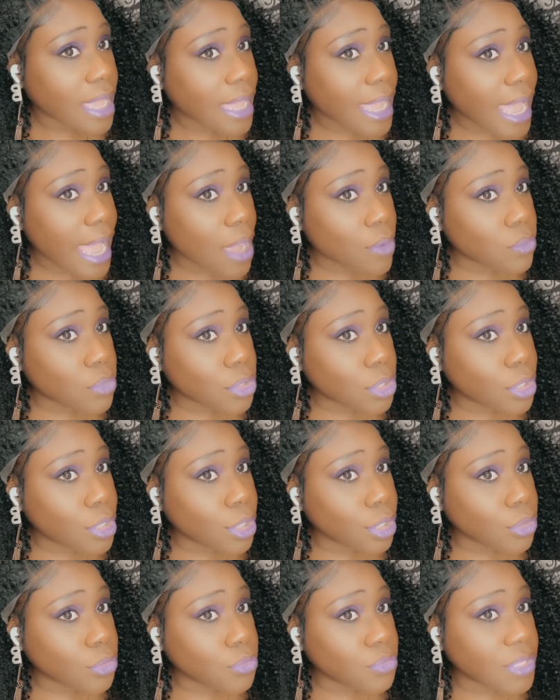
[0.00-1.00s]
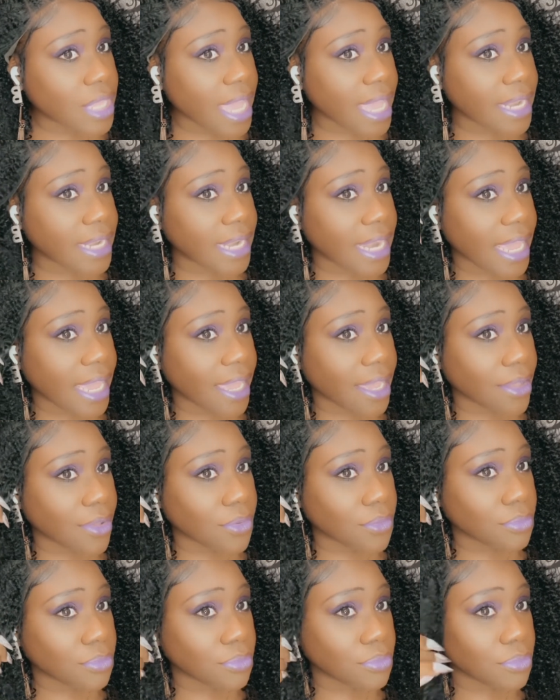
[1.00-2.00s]
I will glue that
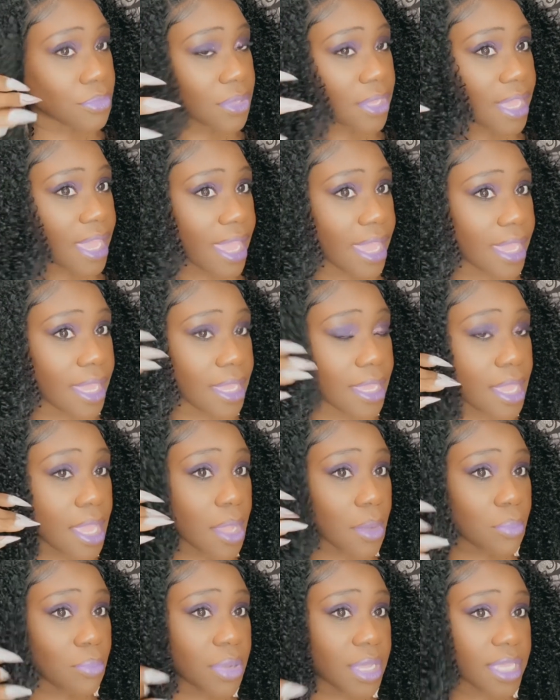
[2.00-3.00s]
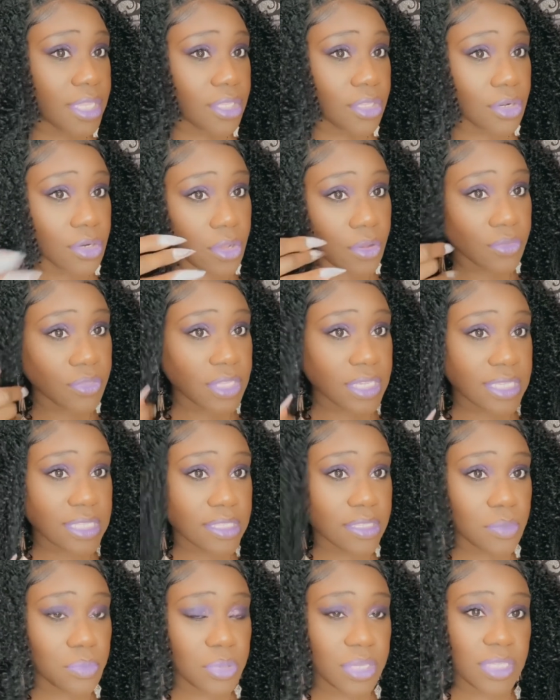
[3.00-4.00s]
down, okay? But, you know, this
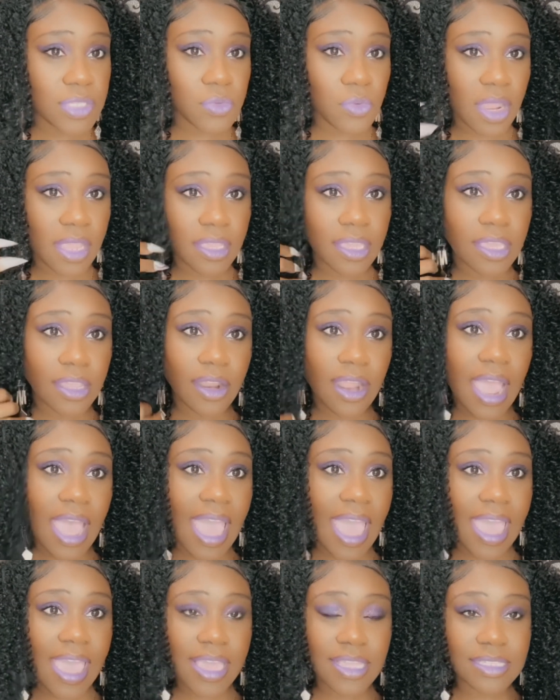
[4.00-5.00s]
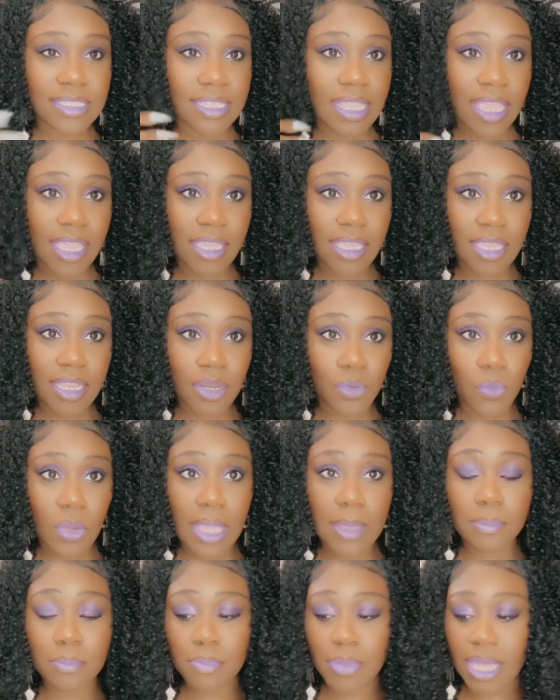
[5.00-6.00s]
little piece right here hides that
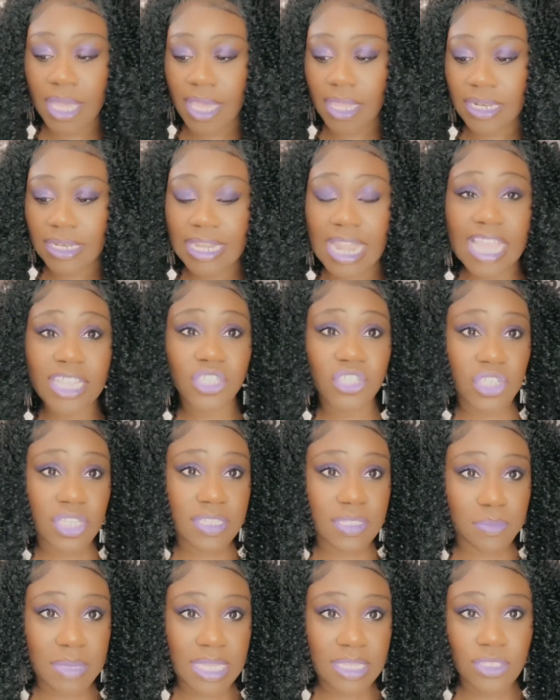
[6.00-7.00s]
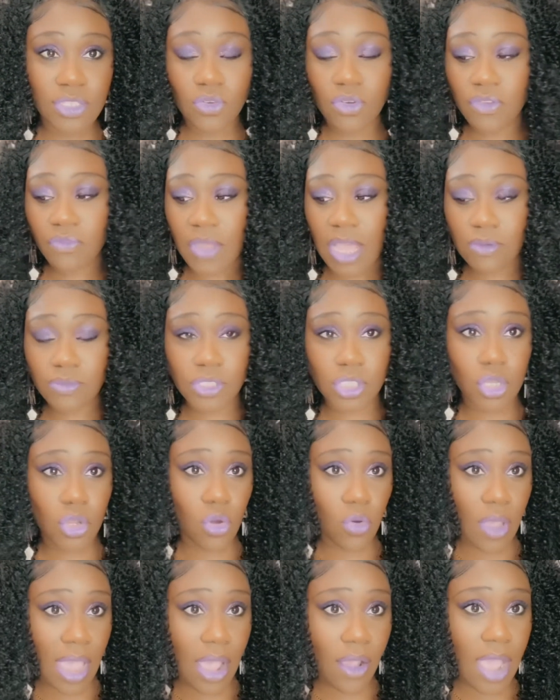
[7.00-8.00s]
anyway, but that's just me. So if I was to
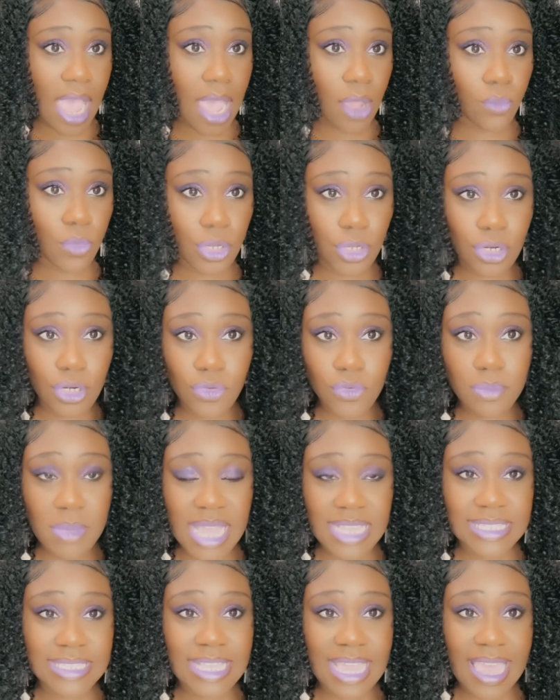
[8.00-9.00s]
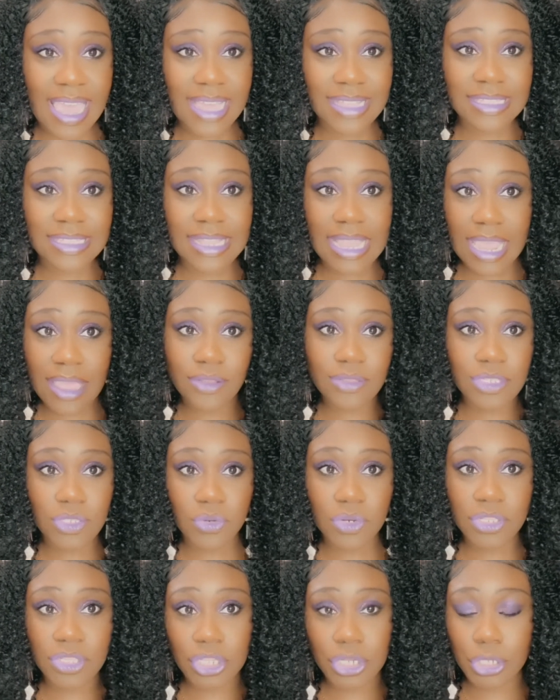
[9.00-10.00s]
go out, I would glue my sides down so
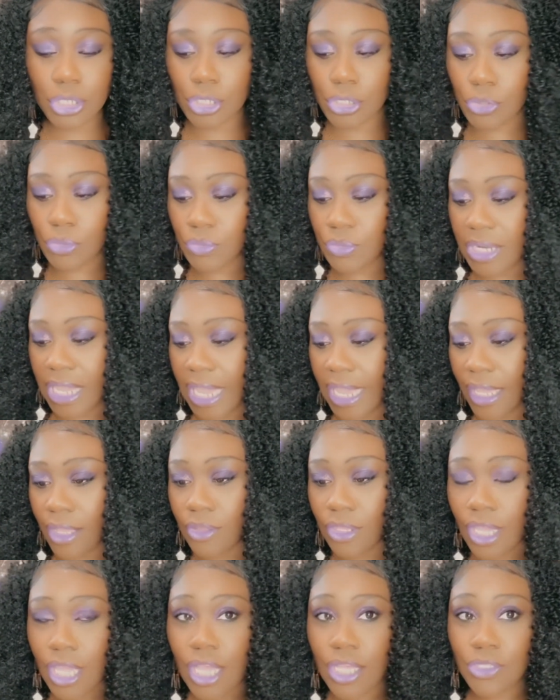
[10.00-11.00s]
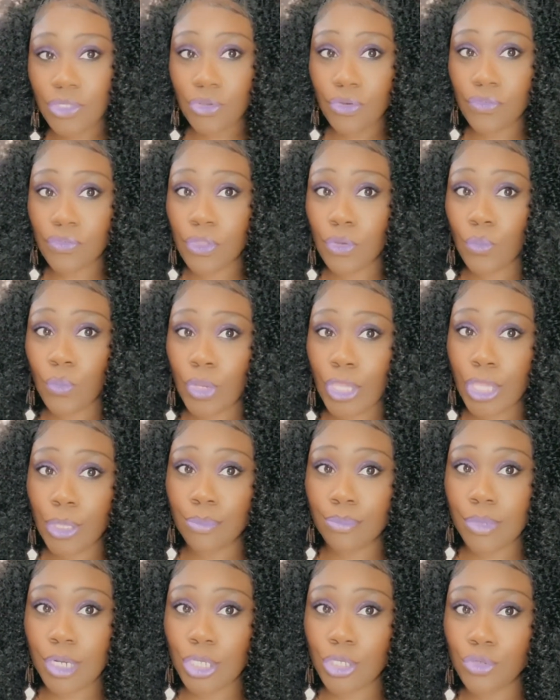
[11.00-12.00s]
that they're glued down. So if the
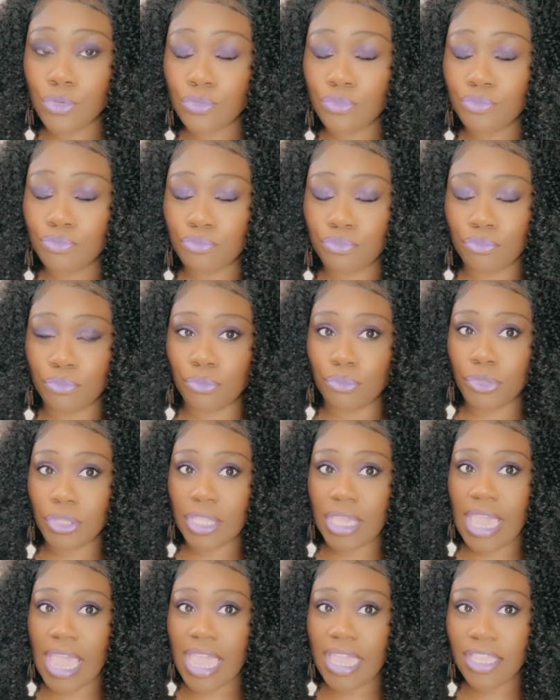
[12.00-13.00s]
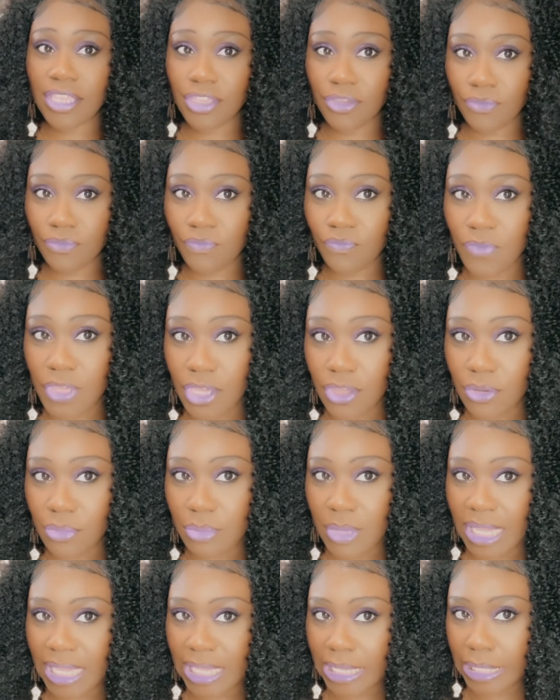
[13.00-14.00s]
wind blew, okay, you feel
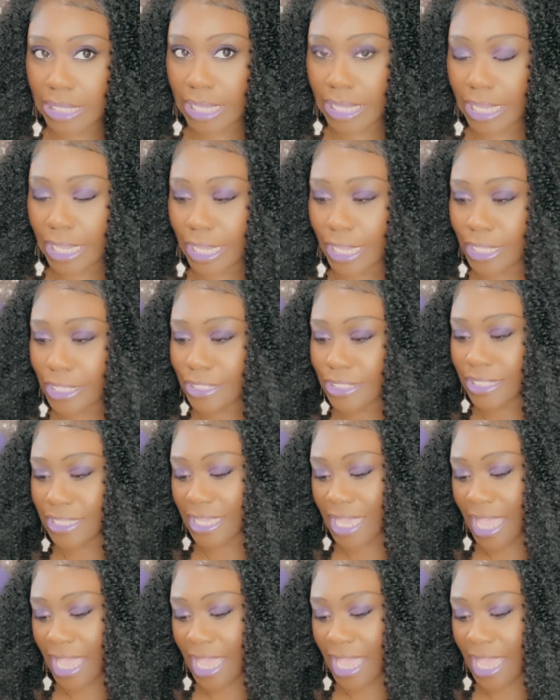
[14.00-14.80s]
me? Yes.